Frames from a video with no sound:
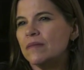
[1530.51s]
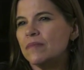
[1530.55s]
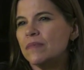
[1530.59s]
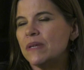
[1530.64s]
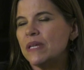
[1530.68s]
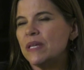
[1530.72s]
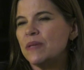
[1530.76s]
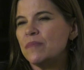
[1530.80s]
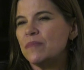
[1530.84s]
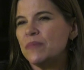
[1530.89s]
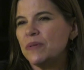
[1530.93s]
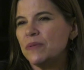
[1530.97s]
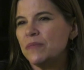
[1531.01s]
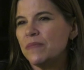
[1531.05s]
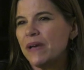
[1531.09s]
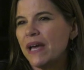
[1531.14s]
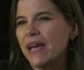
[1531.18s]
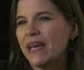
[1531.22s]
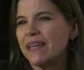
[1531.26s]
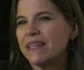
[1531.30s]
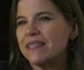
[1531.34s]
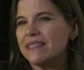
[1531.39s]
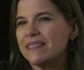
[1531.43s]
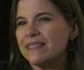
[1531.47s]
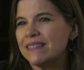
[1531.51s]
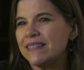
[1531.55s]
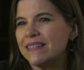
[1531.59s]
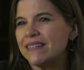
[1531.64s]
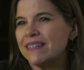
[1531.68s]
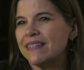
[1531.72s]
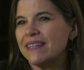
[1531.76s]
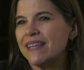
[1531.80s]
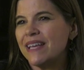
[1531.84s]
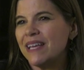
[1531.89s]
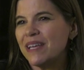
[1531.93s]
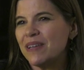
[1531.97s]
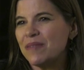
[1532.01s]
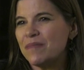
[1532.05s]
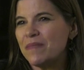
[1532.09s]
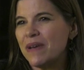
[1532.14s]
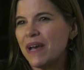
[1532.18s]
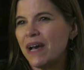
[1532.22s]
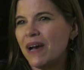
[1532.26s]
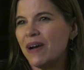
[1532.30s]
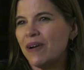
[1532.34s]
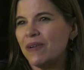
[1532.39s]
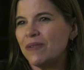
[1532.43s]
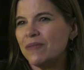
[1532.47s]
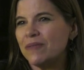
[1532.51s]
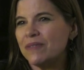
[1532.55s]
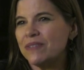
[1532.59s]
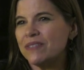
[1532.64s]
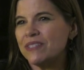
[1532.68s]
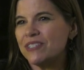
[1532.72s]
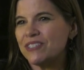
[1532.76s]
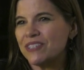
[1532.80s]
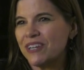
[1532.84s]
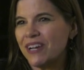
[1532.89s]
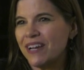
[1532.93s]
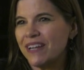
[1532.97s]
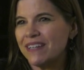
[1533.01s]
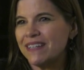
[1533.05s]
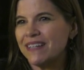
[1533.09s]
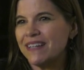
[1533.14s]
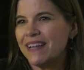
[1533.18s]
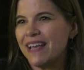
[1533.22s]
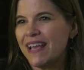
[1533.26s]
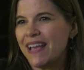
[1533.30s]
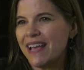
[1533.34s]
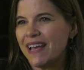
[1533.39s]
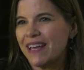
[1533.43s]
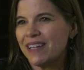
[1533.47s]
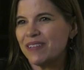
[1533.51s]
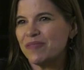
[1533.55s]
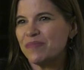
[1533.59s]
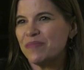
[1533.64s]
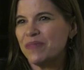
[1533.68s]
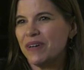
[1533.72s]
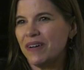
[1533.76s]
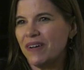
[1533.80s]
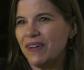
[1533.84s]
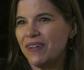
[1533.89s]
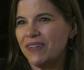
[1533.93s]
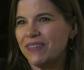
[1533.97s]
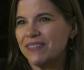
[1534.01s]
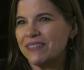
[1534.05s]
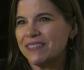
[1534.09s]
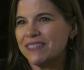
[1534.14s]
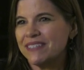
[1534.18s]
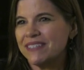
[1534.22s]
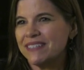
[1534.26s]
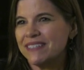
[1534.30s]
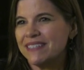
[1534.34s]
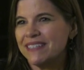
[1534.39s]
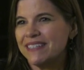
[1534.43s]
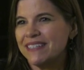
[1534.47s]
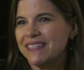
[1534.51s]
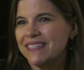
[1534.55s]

People magazine came out with John and Ann Polk,